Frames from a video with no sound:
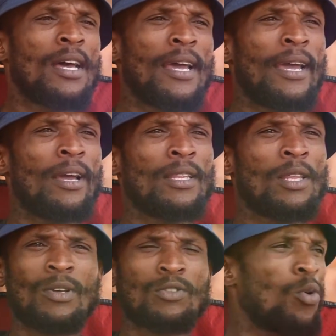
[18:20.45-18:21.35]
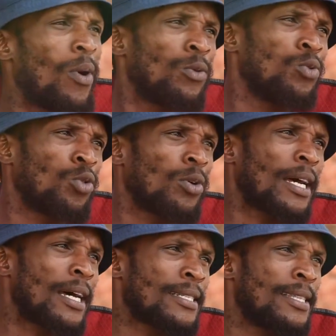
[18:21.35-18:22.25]
there was no one who
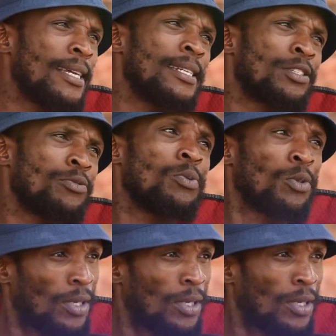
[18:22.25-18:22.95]
taught us the industry. We taught